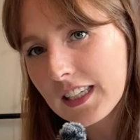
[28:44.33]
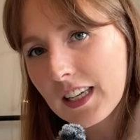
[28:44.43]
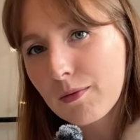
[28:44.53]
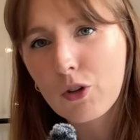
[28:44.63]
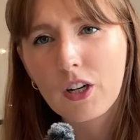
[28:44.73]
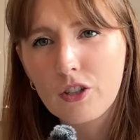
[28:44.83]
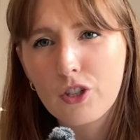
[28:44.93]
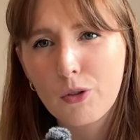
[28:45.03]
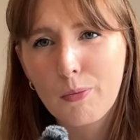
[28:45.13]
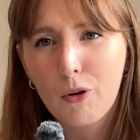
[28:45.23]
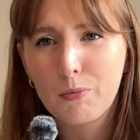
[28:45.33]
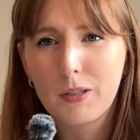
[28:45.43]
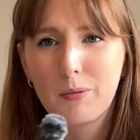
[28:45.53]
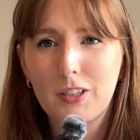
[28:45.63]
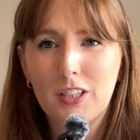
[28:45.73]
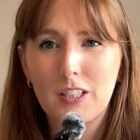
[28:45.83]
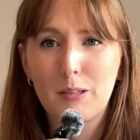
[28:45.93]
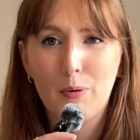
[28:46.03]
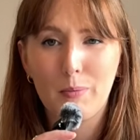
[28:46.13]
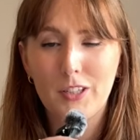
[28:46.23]
is, try not to show the bottom too much because it's
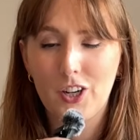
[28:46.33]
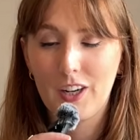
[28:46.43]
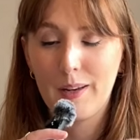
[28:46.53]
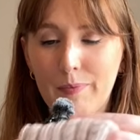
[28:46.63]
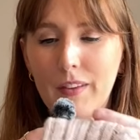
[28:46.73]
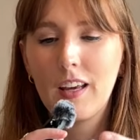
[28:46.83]
probably dirty.